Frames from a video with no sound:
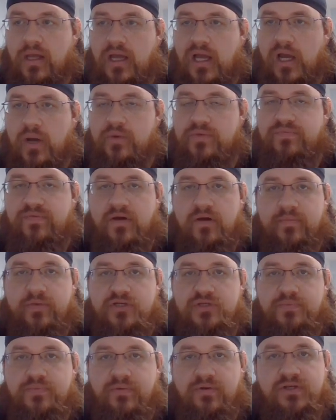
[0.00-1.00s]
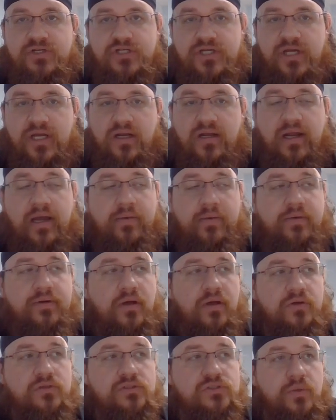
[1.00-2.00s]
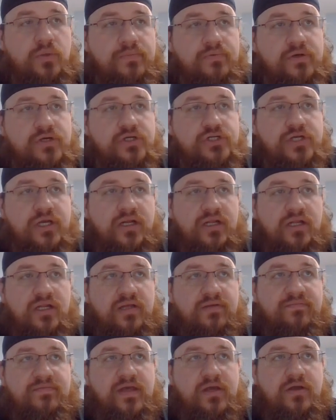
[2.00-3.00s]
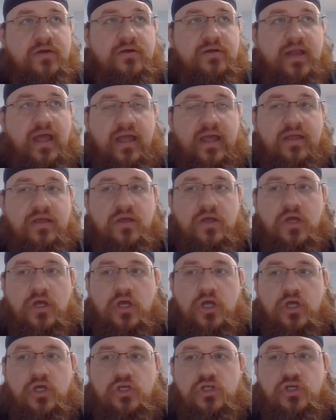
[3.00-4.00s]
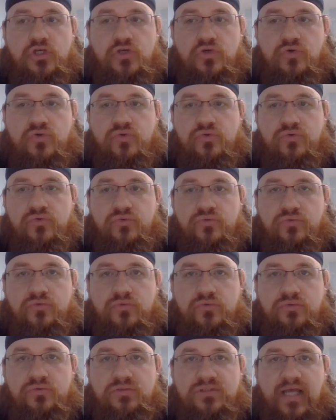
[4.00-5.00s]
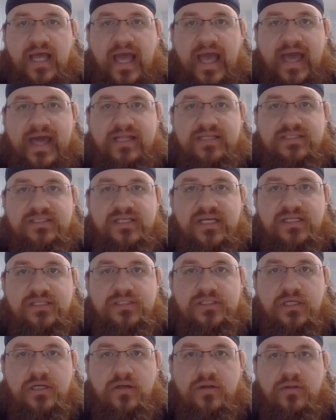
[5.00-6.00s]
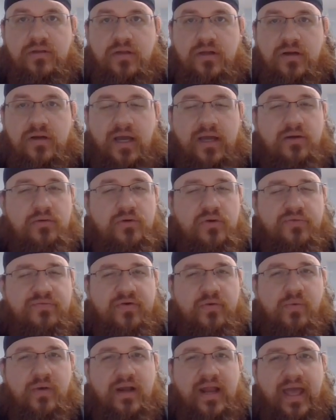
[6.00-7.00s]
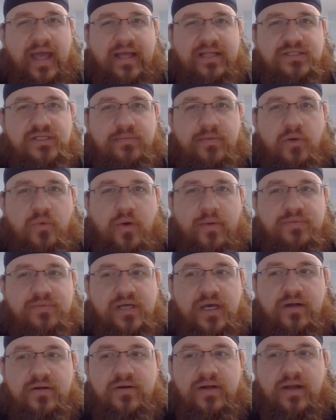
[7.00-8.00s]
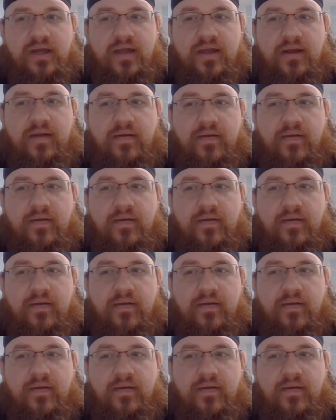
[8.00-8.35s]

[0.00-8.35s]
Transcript: I would very much appreciate it. And I would also appreciate it if they could use AdSense on there. I don't know if I want ads on our website or not.